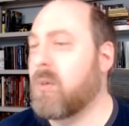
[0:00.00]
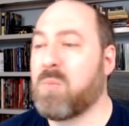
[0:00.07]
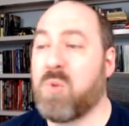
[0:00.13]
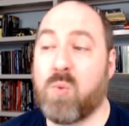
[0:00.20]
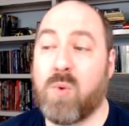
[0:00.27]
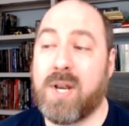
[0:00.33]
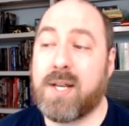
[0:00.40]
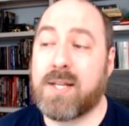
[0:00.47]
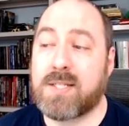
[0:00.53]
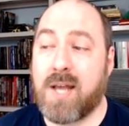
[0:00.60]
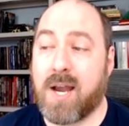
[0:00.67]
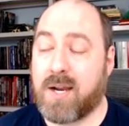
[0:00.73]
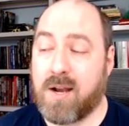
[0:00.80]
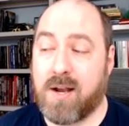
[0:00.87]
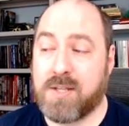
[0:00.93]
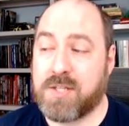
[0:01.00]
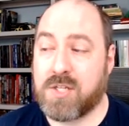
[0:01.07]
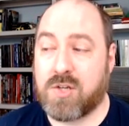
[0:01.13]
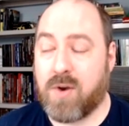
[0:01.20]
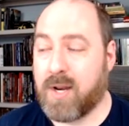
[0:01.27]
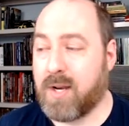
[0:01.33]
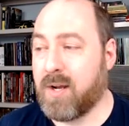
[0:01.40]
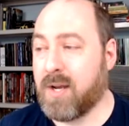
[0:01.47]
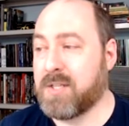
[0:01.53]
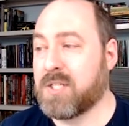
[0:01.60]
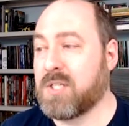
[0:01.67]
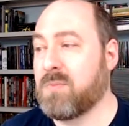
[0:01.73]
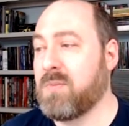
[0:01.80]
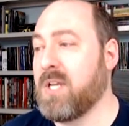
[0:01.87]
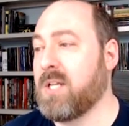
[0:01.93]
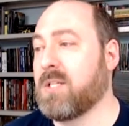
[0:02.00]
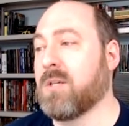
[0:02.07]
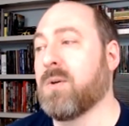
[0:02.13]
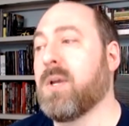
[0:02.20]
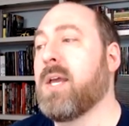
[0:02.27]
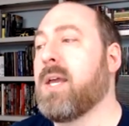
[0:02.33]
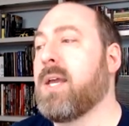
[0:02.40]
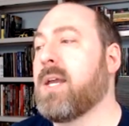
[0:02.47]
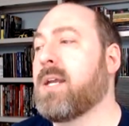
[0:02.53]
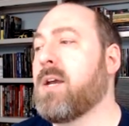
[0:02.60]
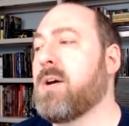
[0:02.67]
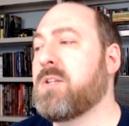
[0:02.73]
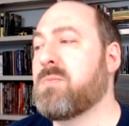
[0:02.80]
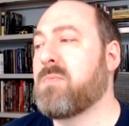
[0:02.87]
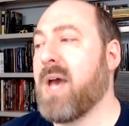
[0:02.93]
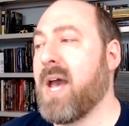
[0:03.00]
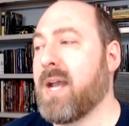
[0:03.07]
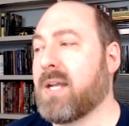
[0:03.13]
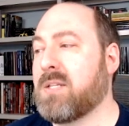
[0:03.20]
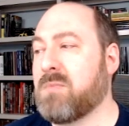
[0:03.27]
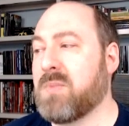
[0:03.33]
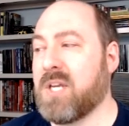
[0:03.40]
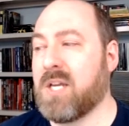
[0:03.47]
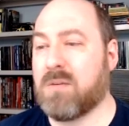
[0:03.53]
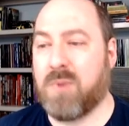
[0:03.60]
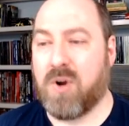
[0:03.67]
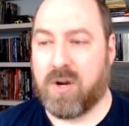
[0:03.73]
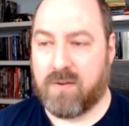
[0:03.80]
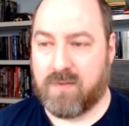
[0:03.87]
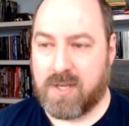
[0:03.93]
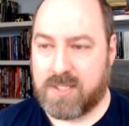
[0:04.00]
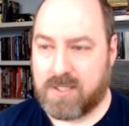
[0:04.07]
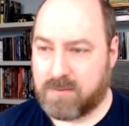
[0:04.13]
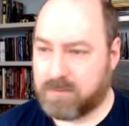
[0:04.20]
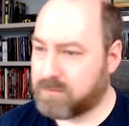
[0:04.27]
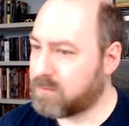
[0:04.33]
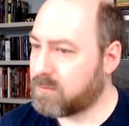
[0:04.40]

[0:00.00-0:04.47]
But when it is not concentrated on to speak to, it goes back to being a part of us.